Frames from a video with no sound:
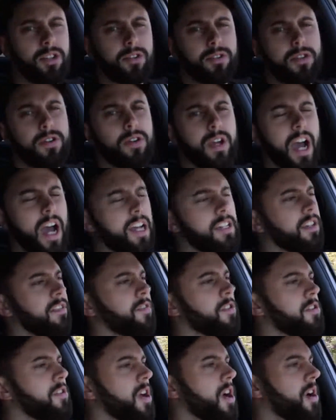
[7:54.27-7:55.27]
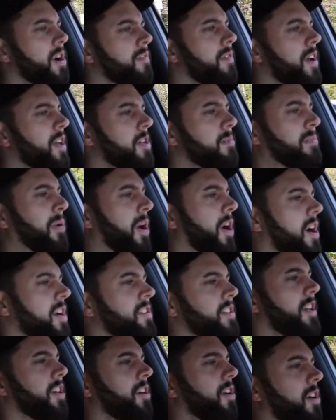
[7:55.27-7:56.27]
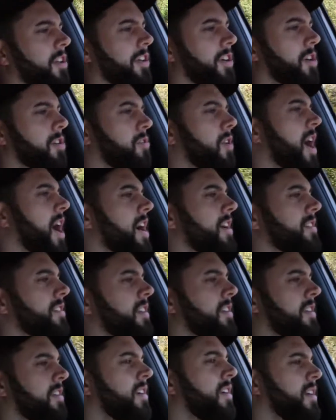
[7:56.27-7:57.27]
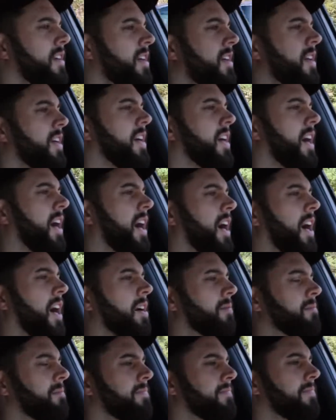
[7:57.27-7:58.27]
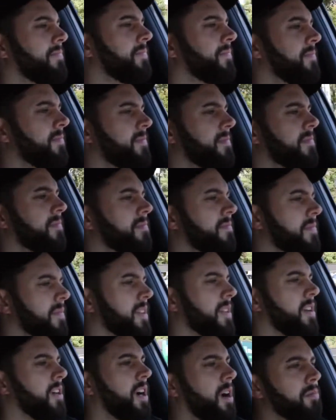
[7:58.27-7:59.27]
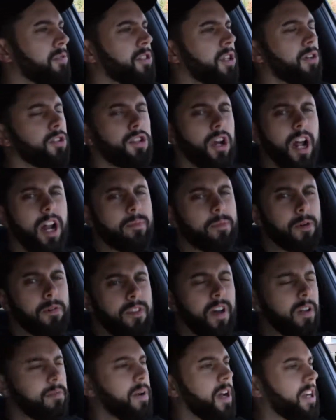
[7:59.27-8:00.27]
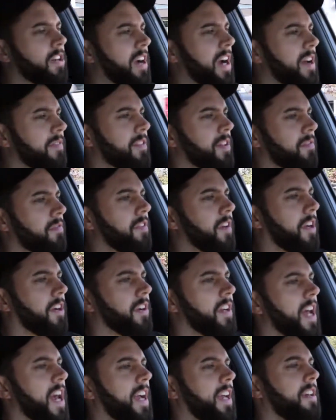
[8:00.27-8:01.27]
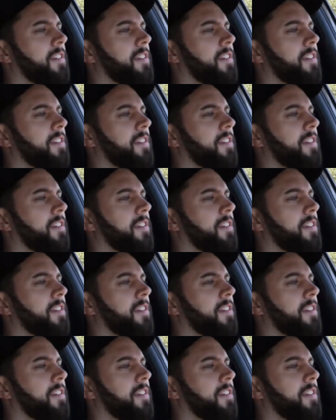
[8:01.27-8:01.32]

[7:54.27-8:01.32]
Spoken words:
Too, guys, if you know of any parts that are on the horizon, I'm still trying to perfect my craft of figuring that